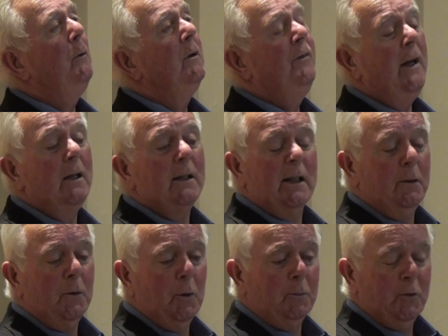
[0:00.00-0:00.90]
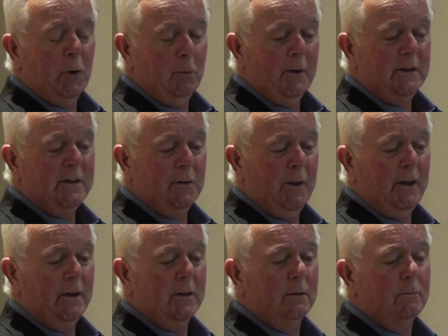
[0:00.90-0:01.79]
revealed that he went up Dublin
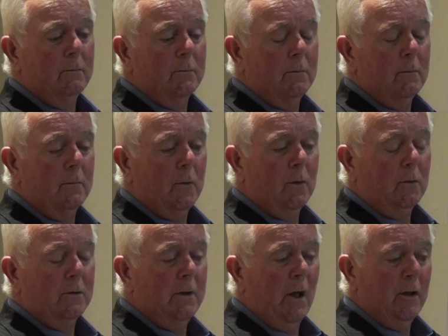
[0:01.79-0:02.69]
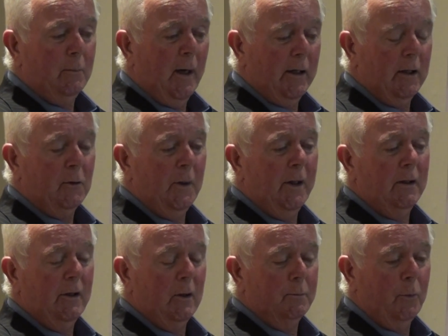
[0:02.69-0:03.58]
Street, down the Market Green,
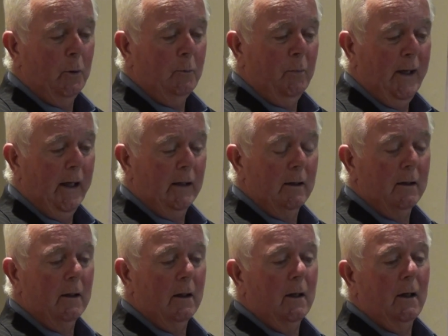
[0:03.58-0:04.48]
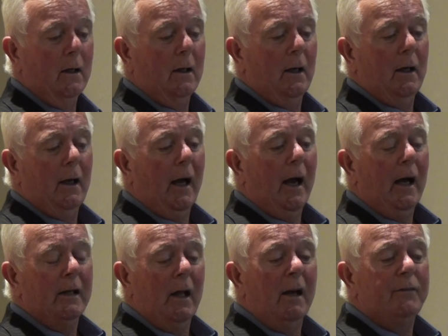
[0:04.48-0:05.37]
down Pump Lane,
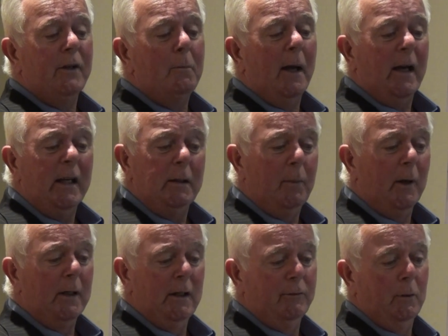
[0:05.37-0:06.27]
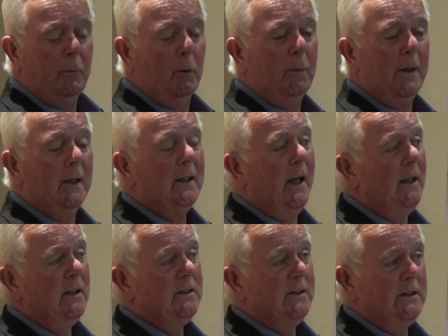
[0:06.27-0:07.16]
and if they met anybody of Republican
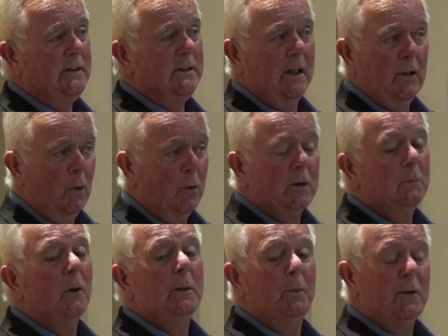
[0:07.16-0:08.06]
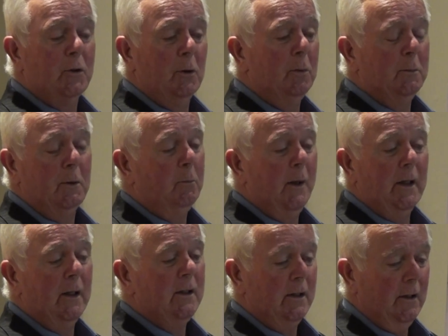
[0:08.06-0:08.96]
tendencies, he said, "Look, there might be trouble in
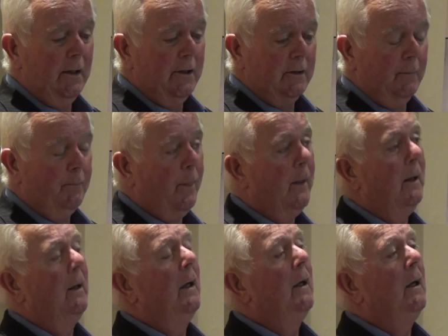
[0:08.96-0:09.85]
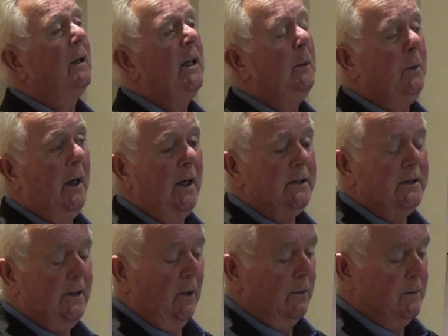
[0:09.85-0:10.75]
Balbriggan tonight. keep our heads
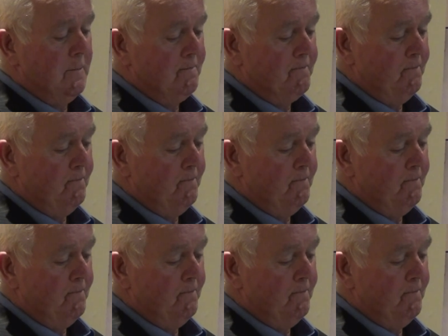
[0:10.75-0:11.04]
down.